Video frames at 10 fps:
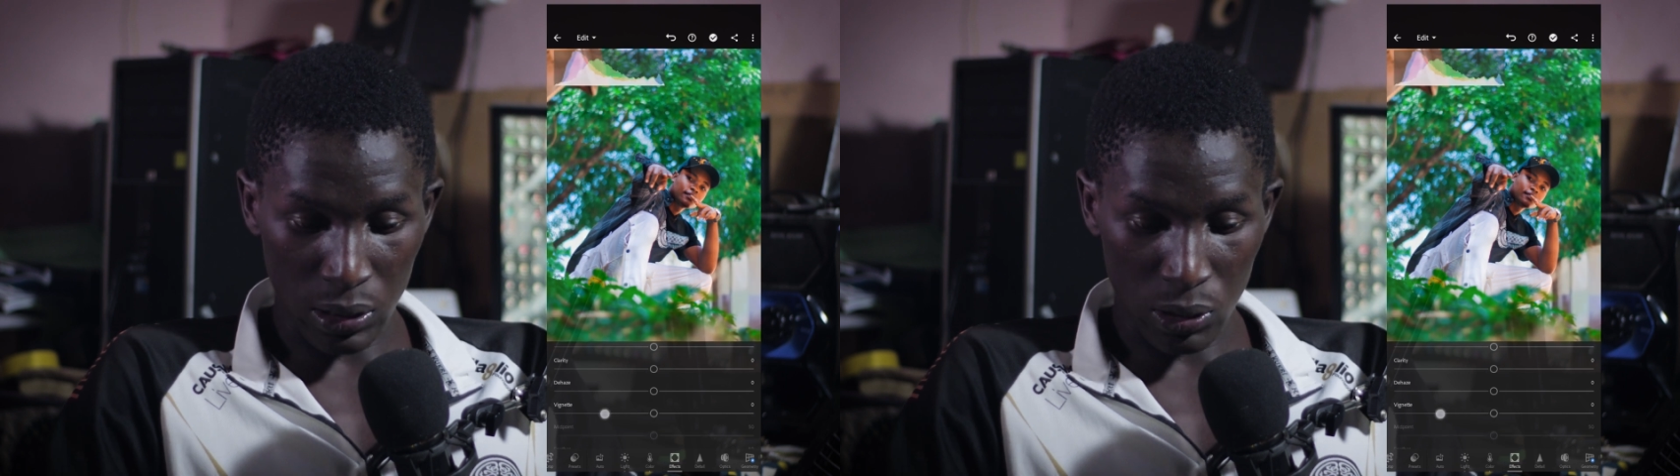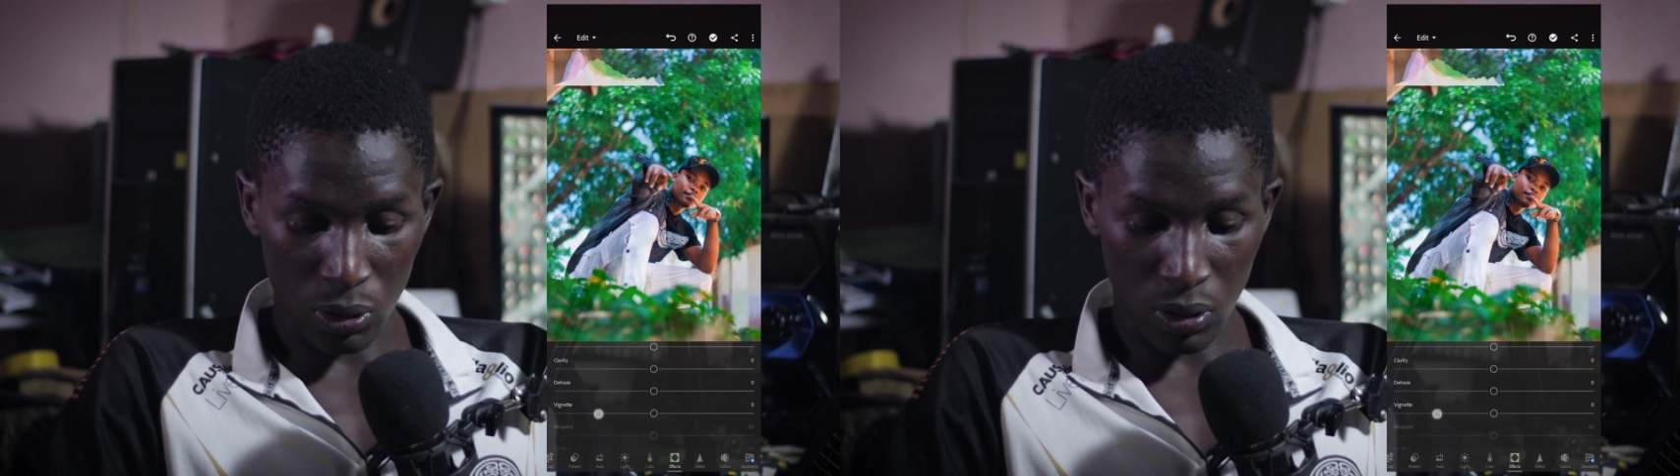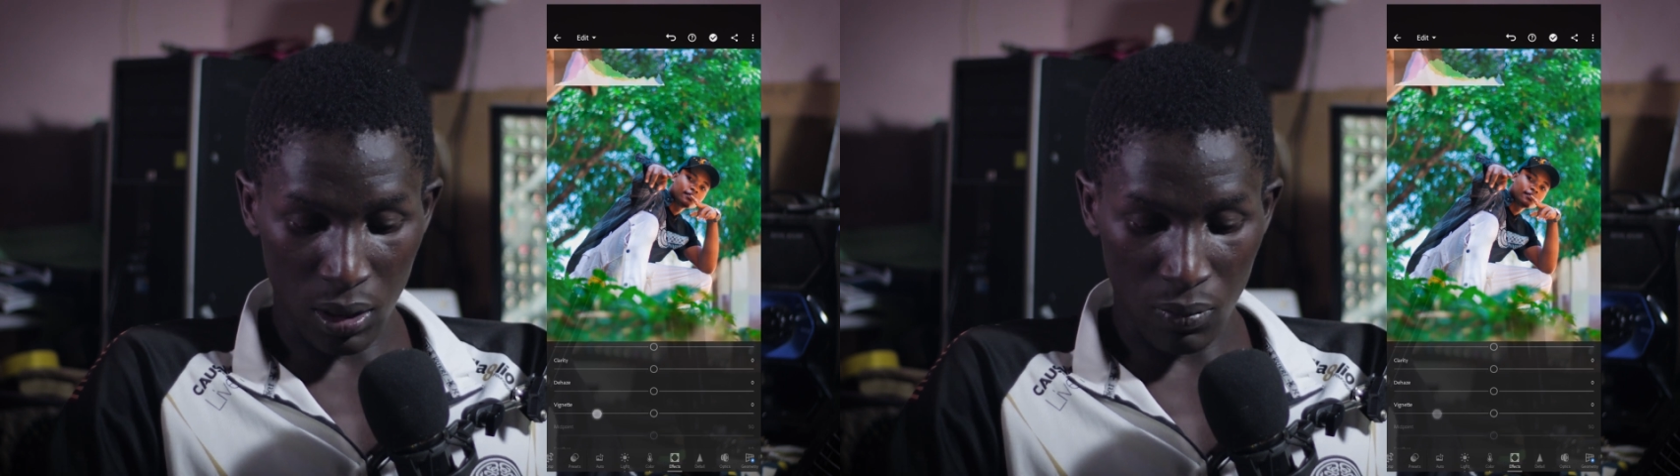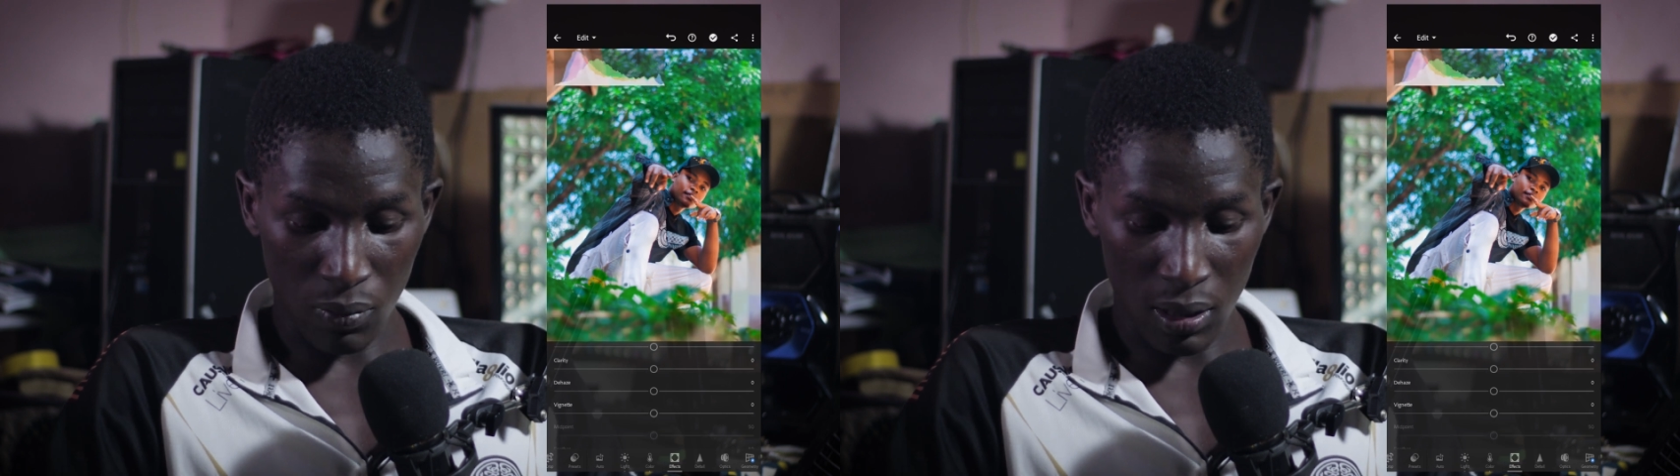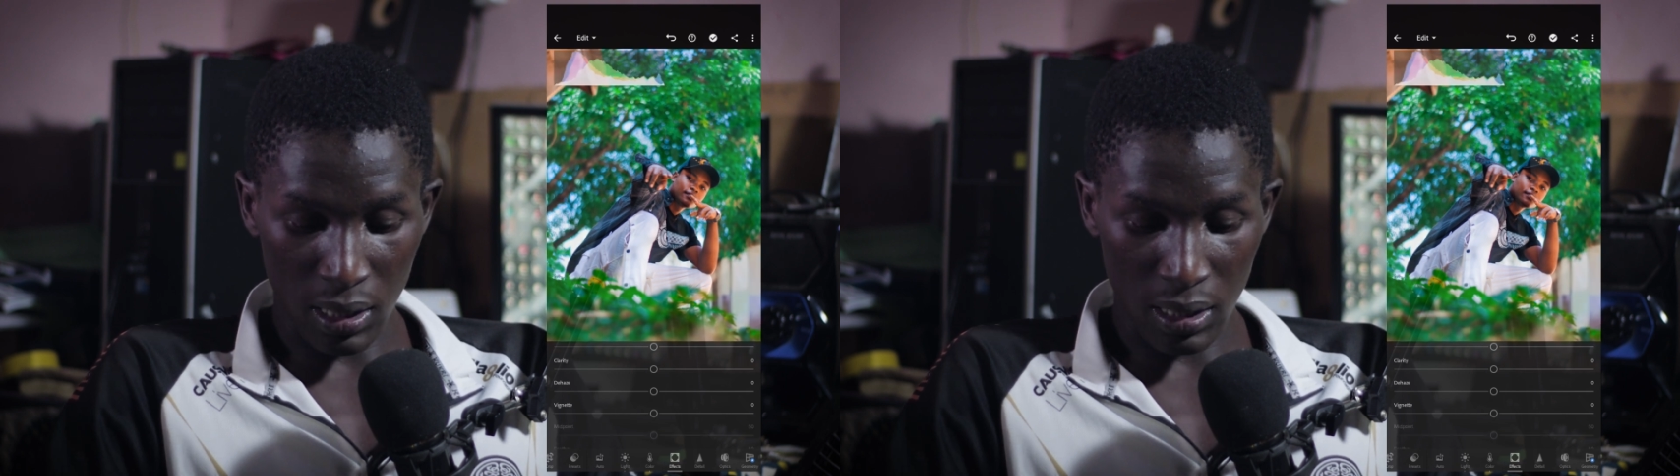So I'll
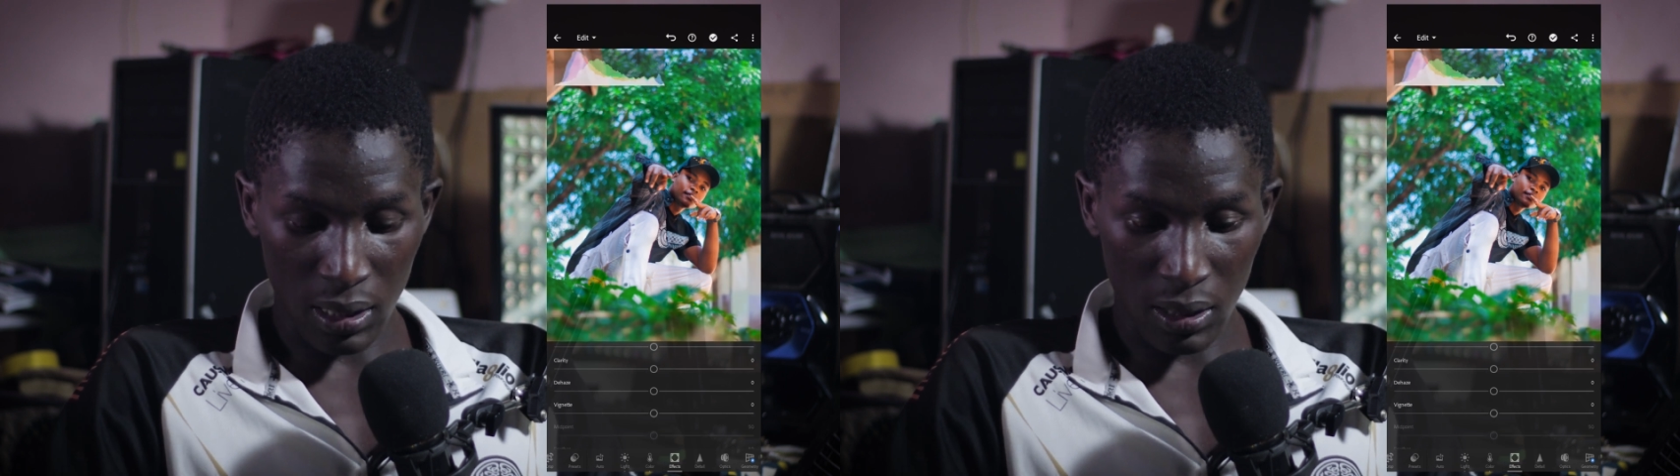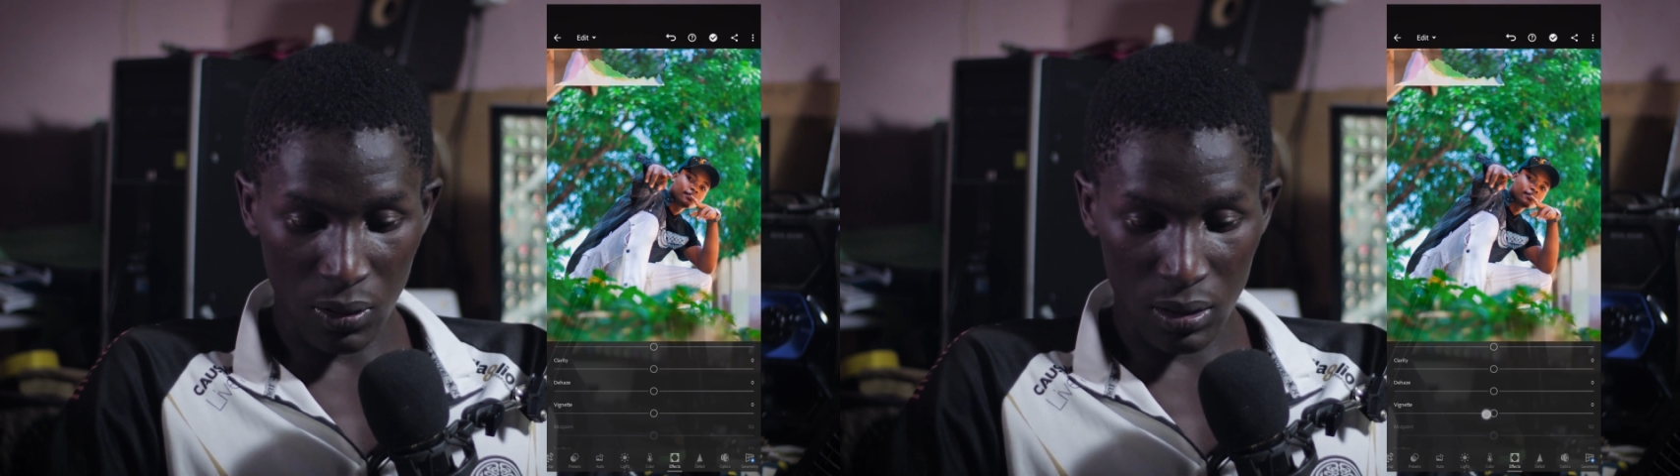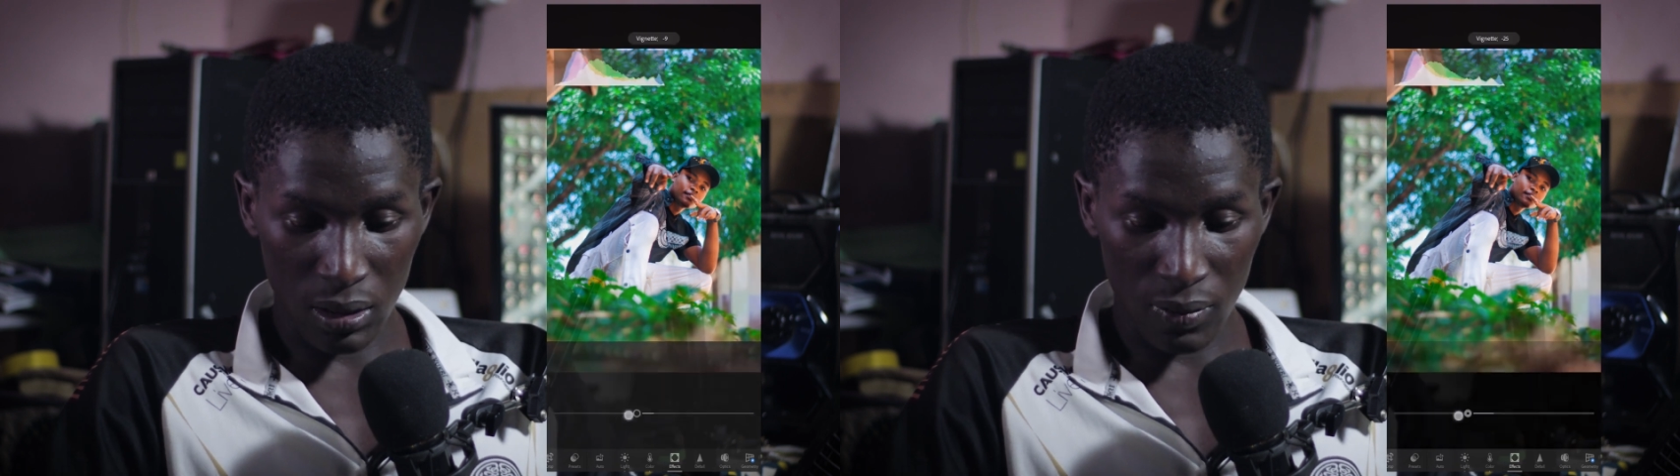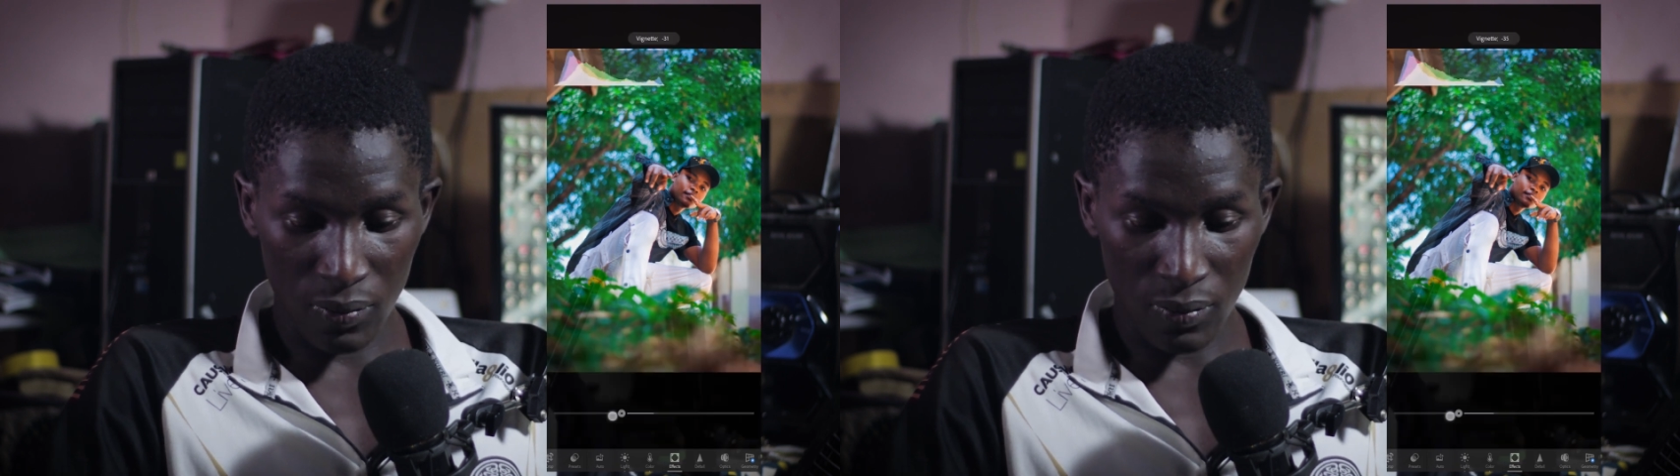blacken out